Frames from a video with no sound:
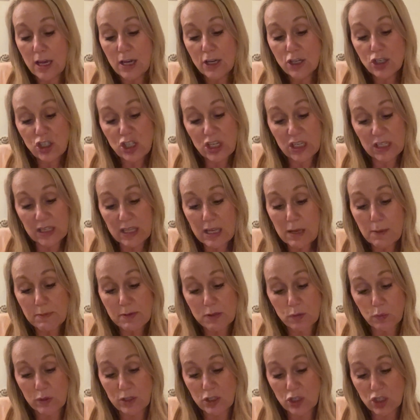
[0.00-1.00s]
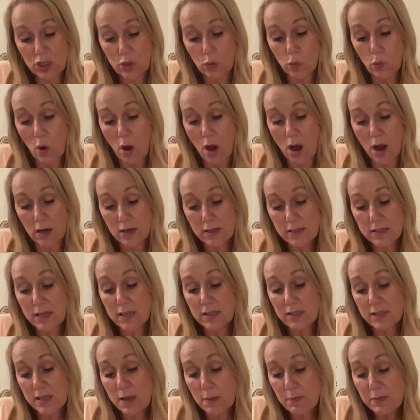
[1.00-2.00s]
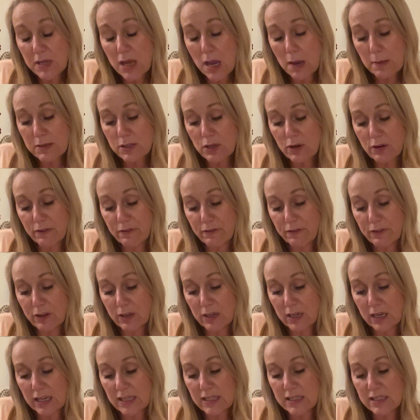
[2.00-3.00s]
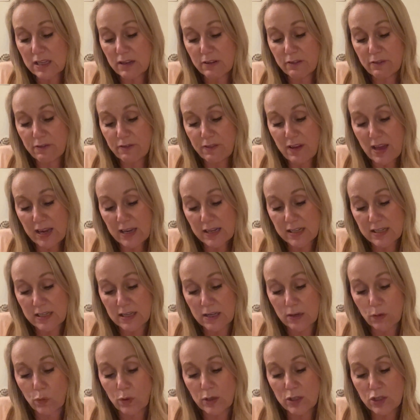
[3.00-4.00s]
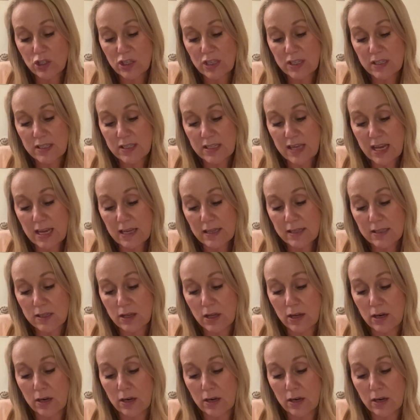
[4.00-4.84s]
She limps when she walks, and sometimes her foot gets infected when she stands